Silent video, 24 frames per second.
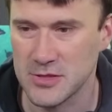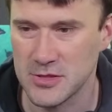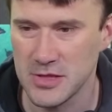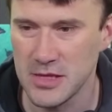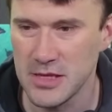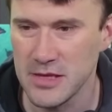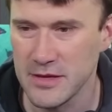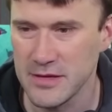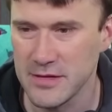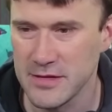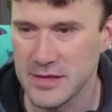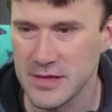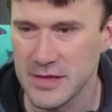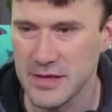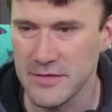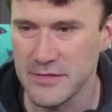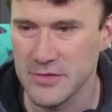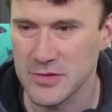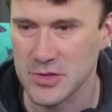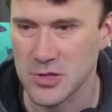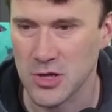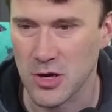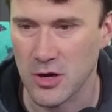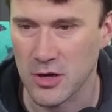Did they, did they
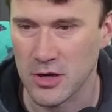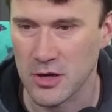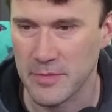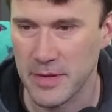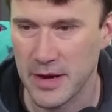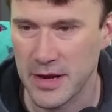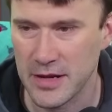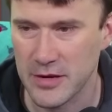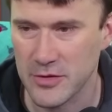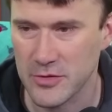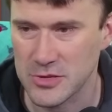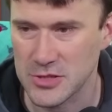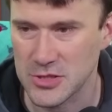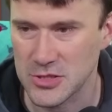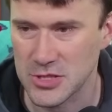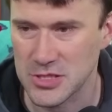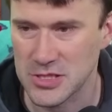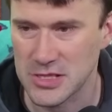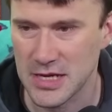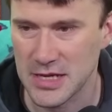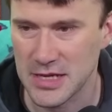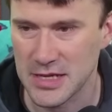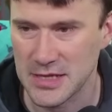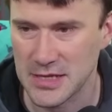even talk about it? Or is it
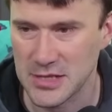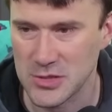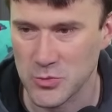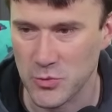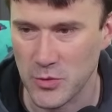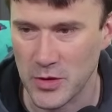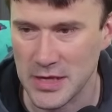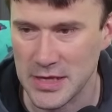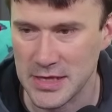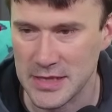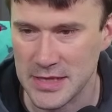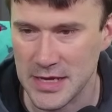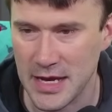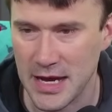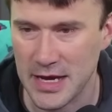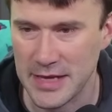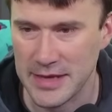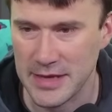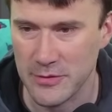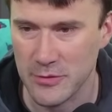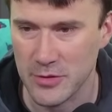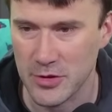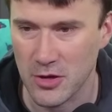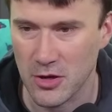just kind of like this wink and nod
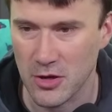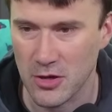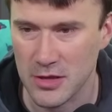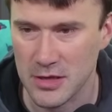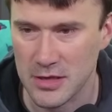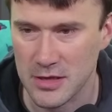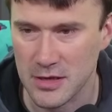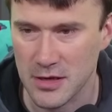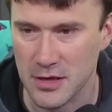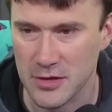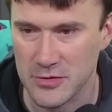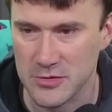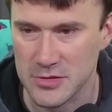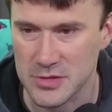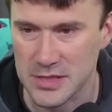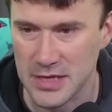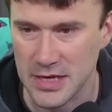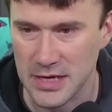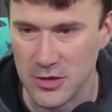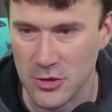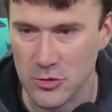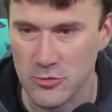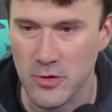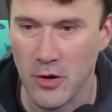that we all like
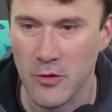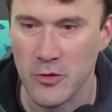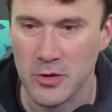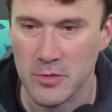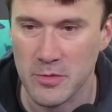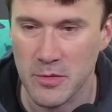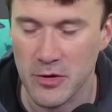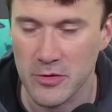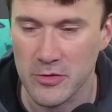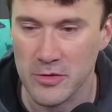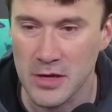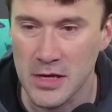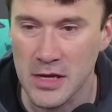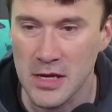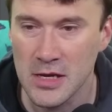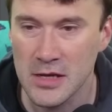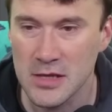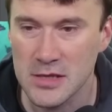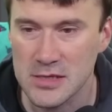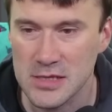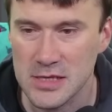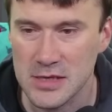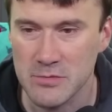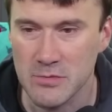understand? Heroic mode.
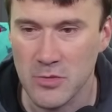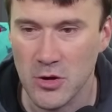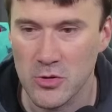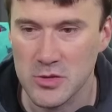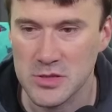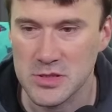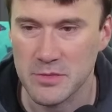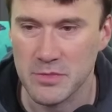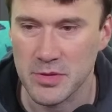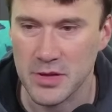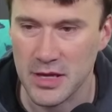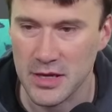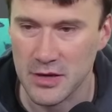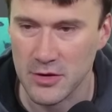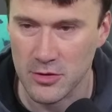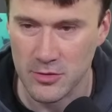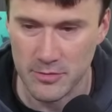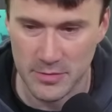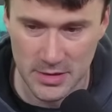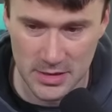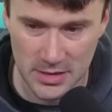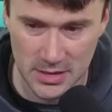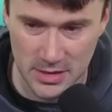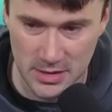See, modes apply. Oh
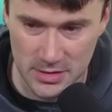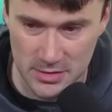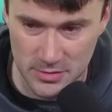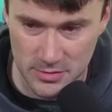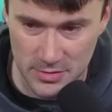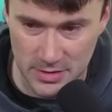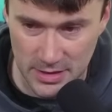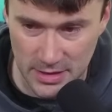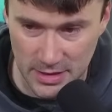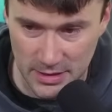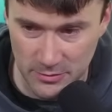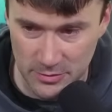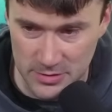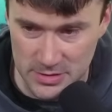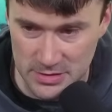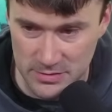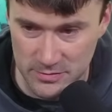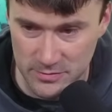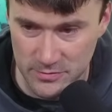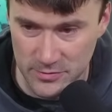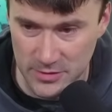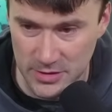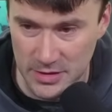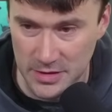my gosh. Okay. I
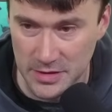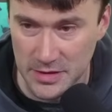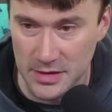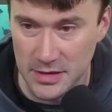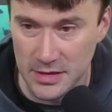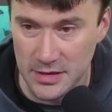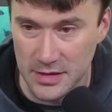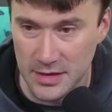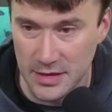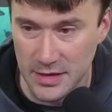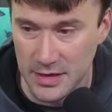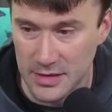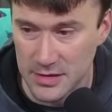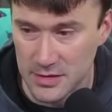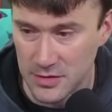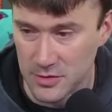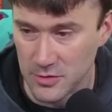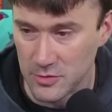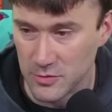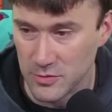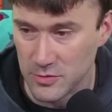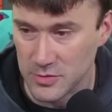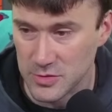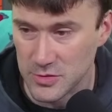wasn't really thinking that I had to
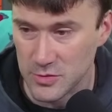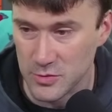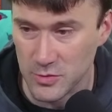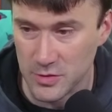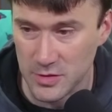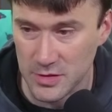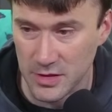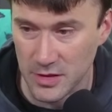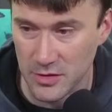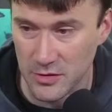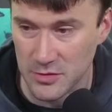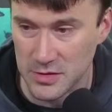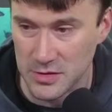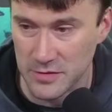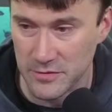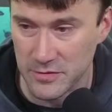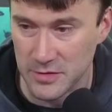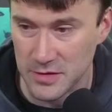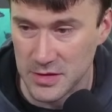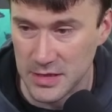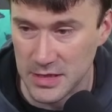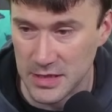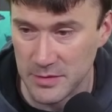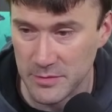go to another
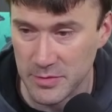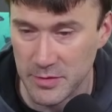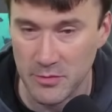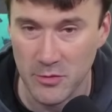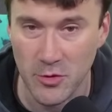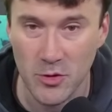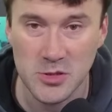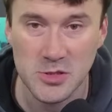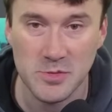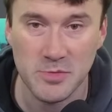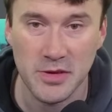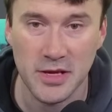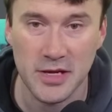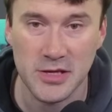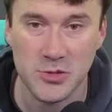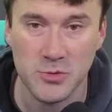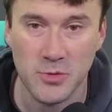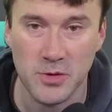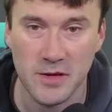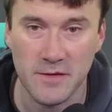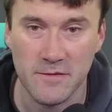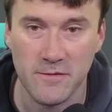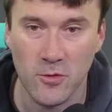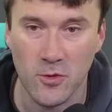different thing, but modes apply at
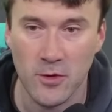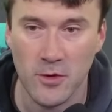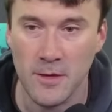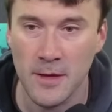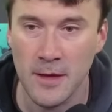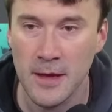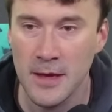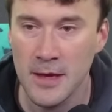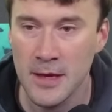twenty-four.